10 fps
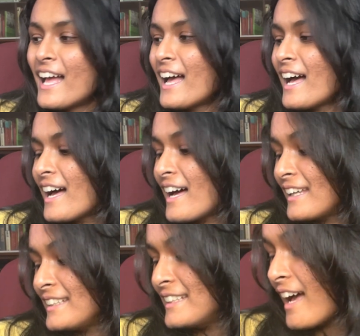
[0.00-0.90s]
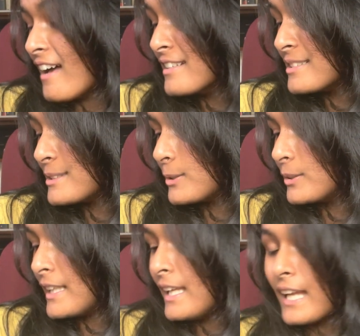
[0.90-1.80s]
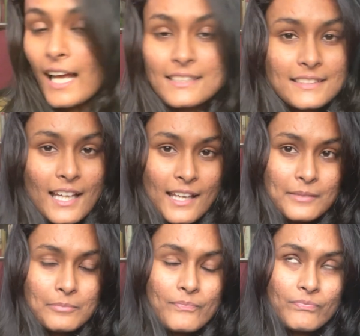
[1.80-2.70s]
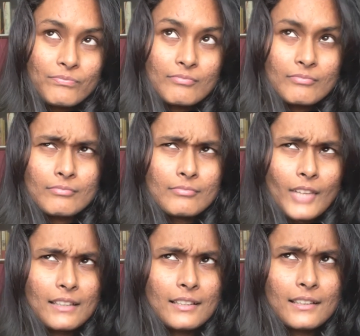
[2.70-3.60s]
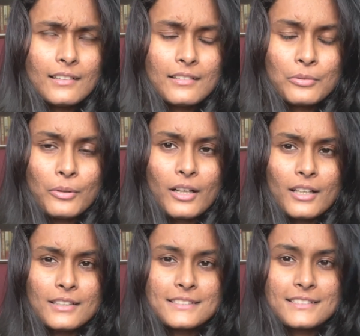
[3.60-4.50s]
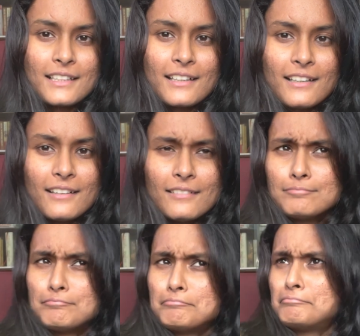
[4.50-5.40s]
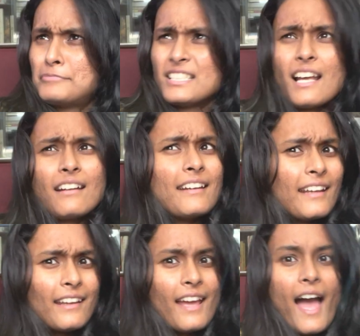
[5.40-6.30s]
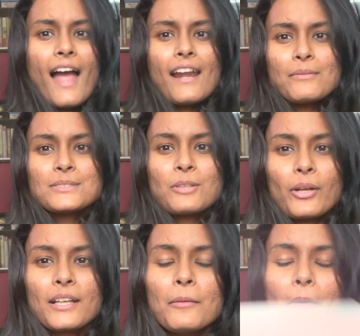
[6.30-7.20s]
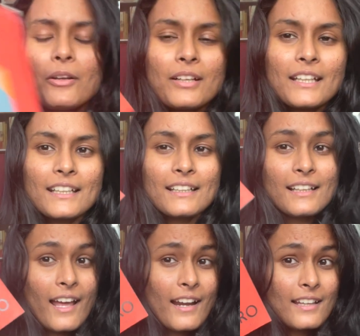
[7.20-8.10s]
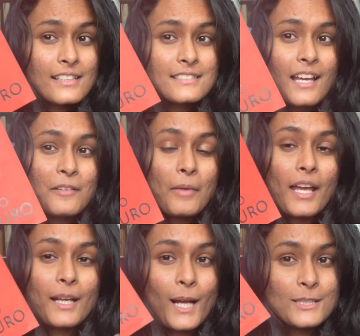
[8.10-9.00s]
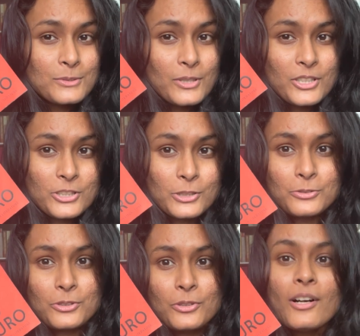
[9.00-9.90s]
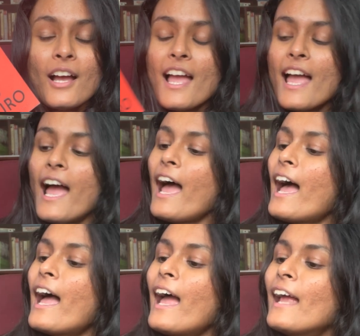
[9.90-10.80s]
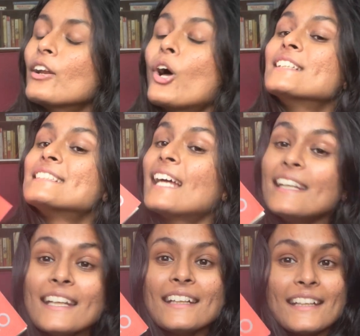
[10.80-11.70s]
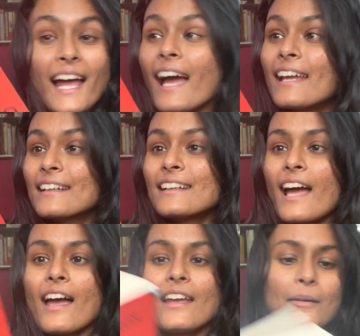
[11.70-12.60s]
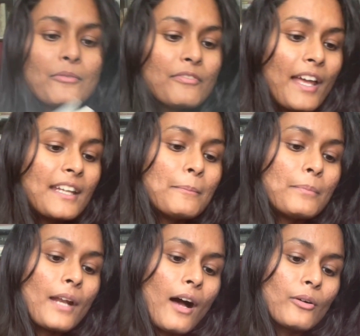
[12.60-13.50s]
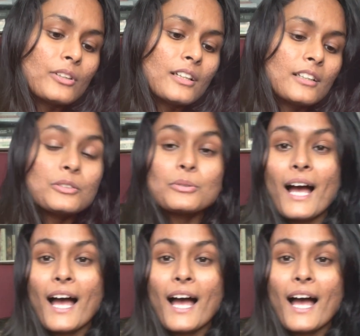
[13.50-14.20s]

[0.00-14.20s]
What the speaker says: Yeah, so the last time I think was Sunday, and I was talking about reading Clara and the Sun by Kazuo Ishiguro. And on Sunday night, I am very proud to